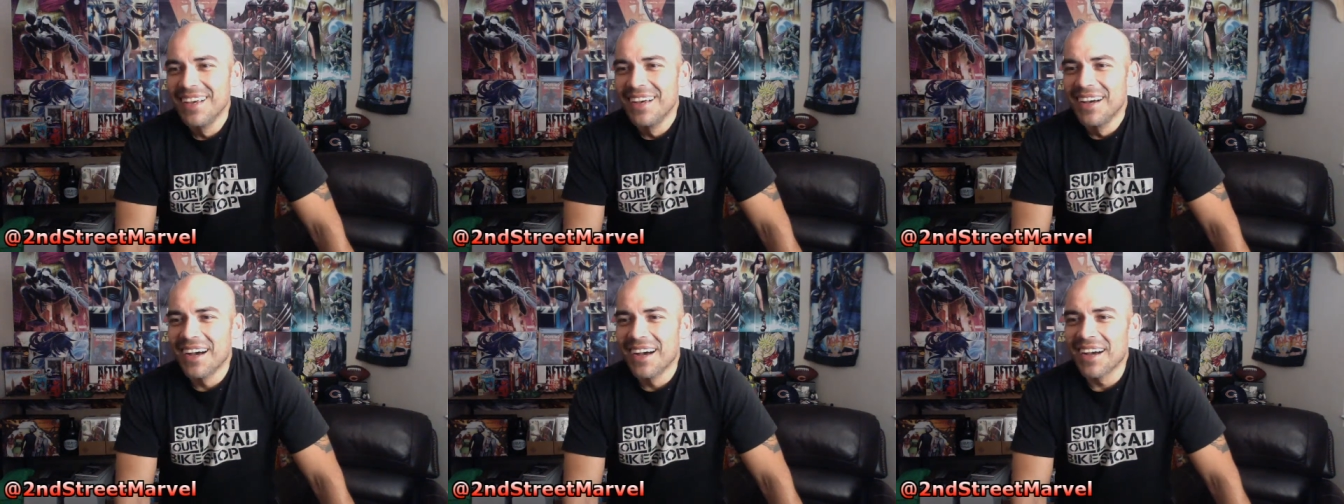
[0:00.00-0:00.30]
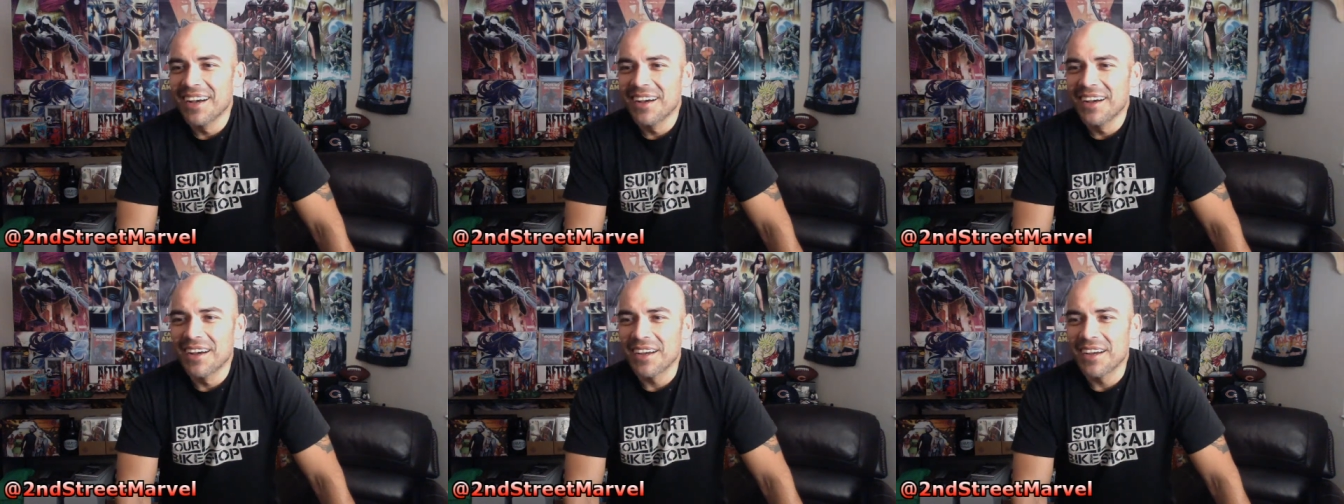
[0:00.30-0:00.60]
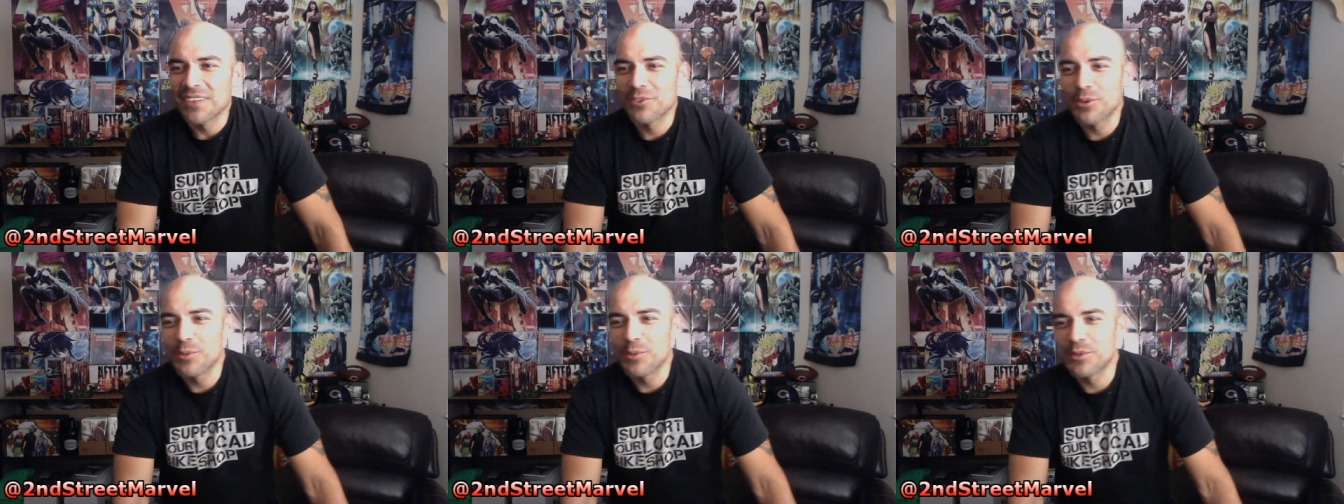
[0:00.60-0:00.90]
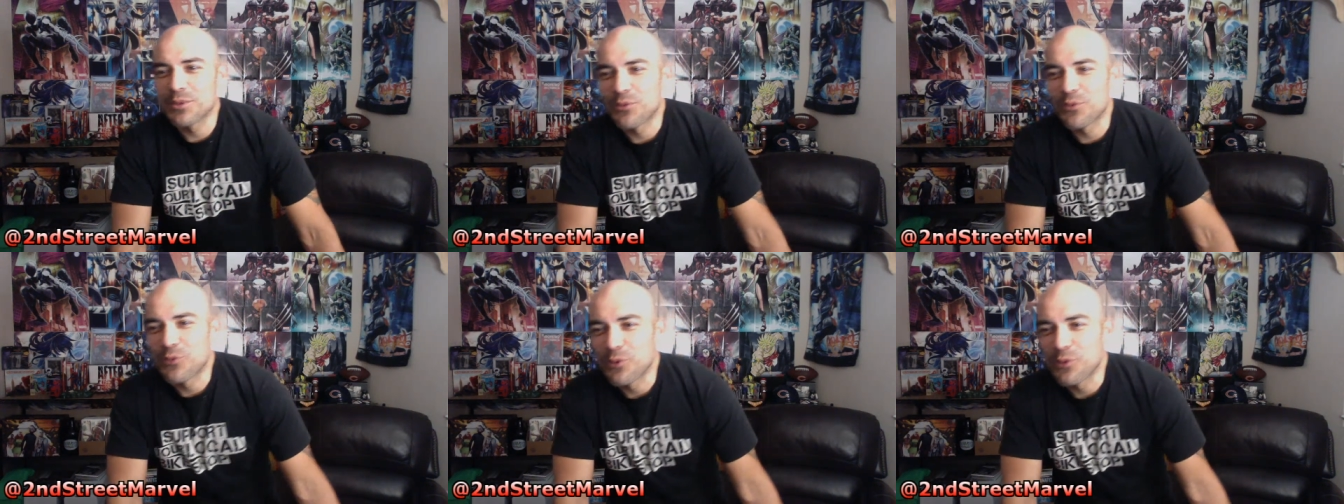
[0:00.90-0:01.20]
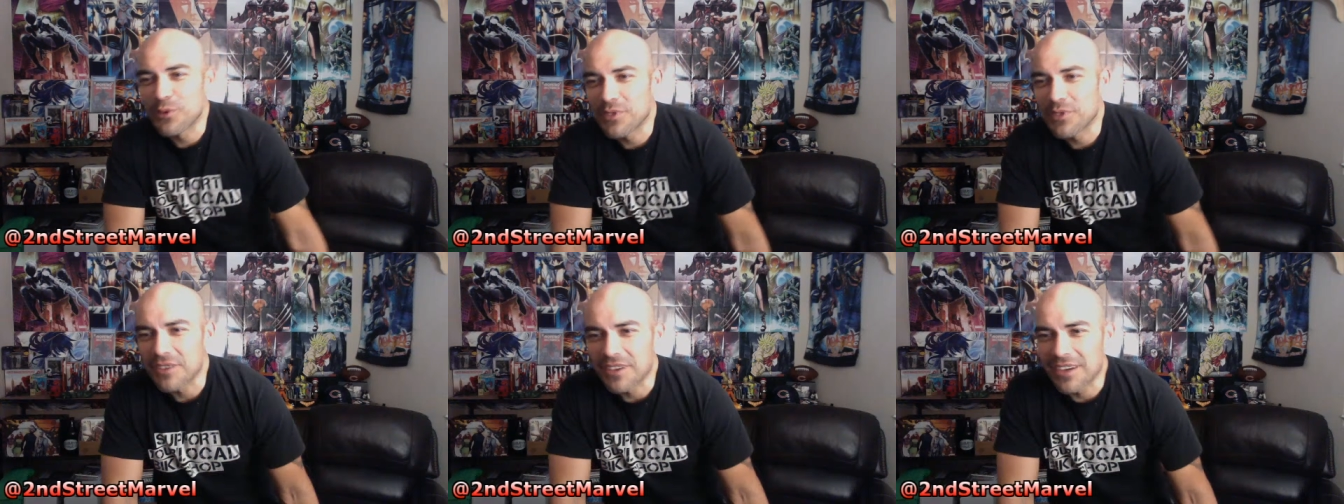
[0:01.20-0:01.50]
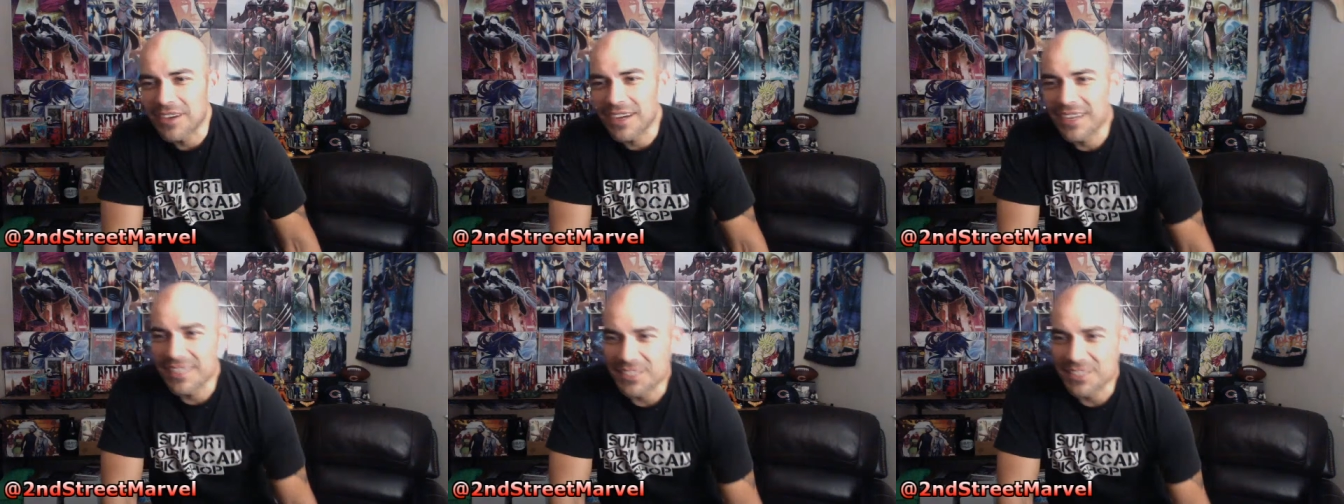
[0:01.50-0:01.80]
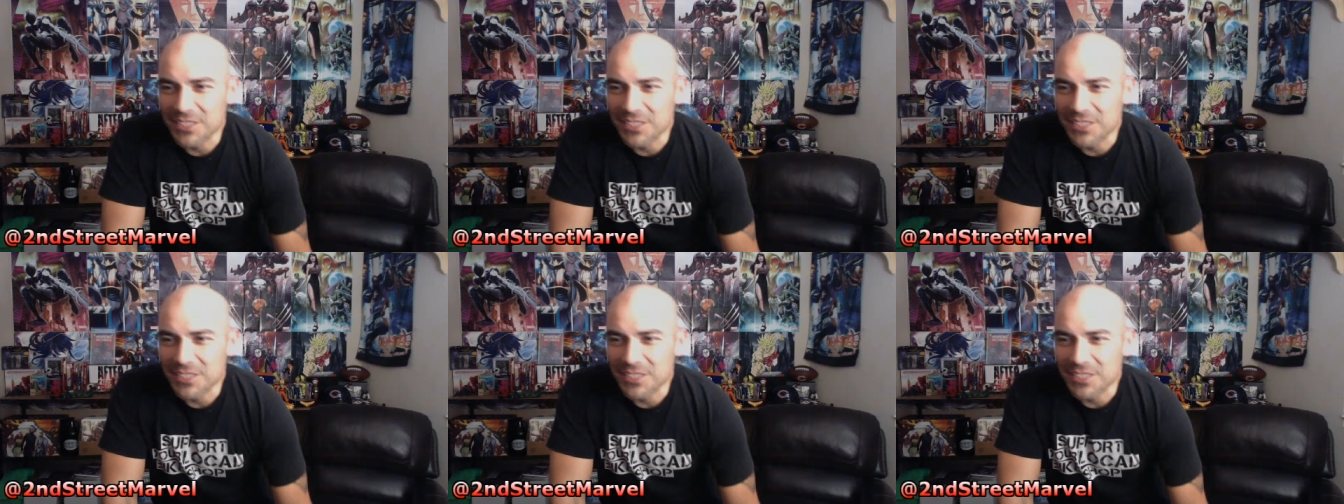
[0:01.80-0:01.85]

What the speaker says: ice cream is the food of the gods,